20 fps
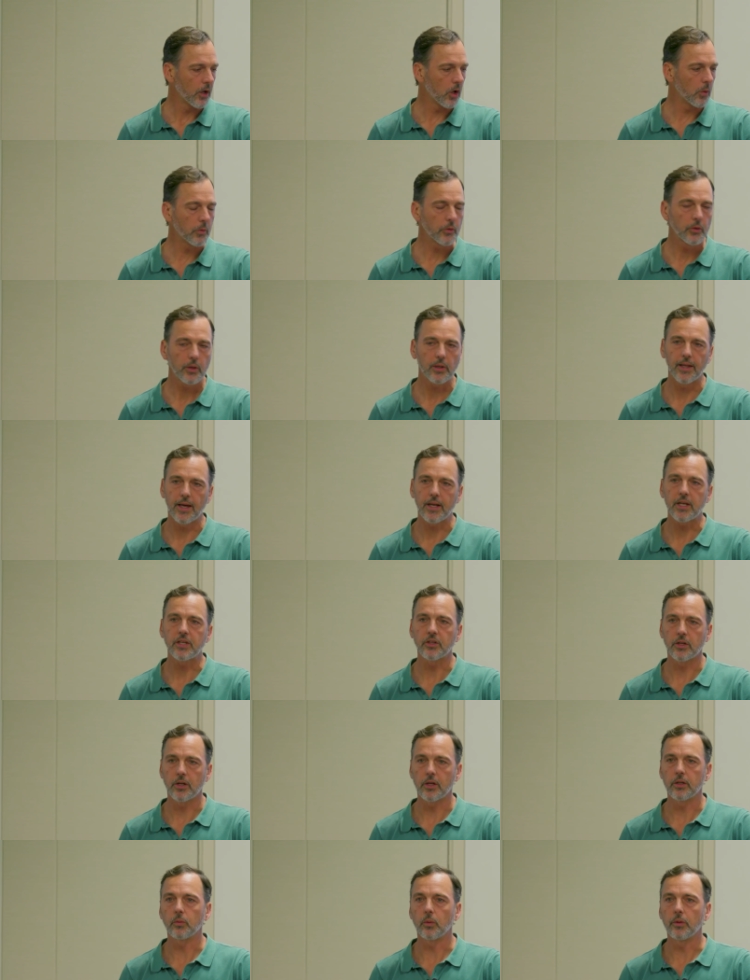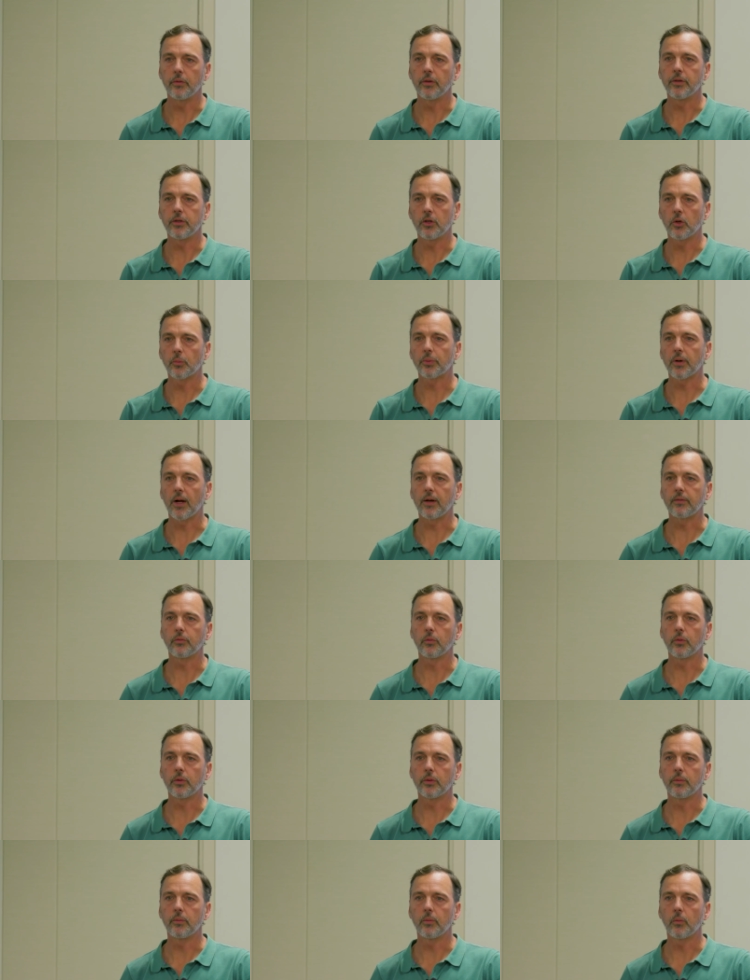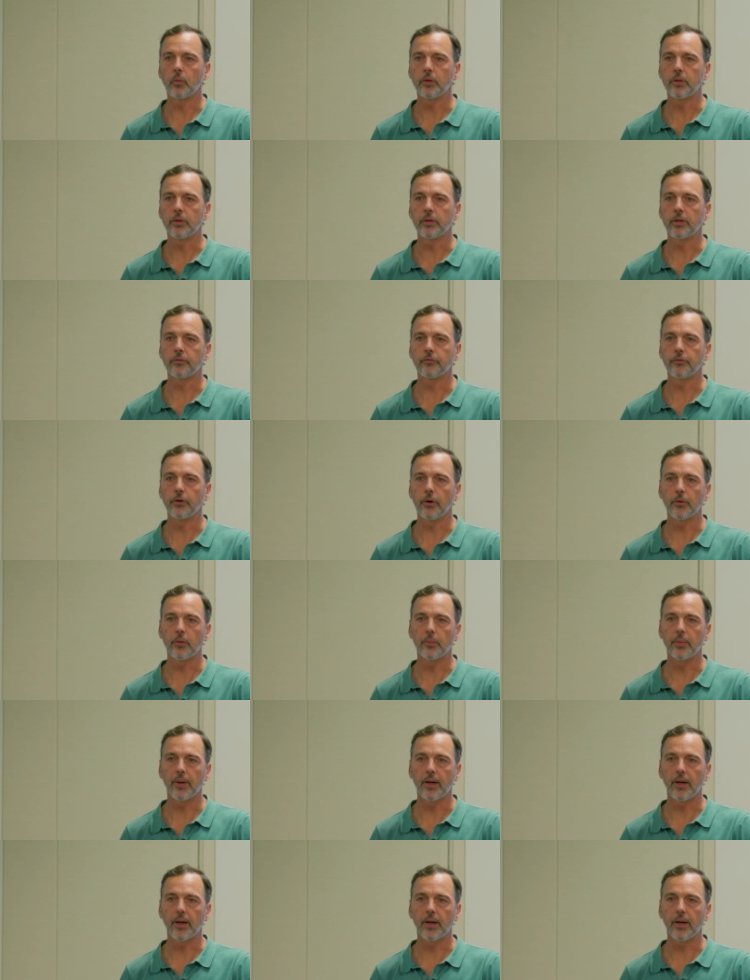Homo Naledi is another one that your prof mm. wouldn't wouldn't have known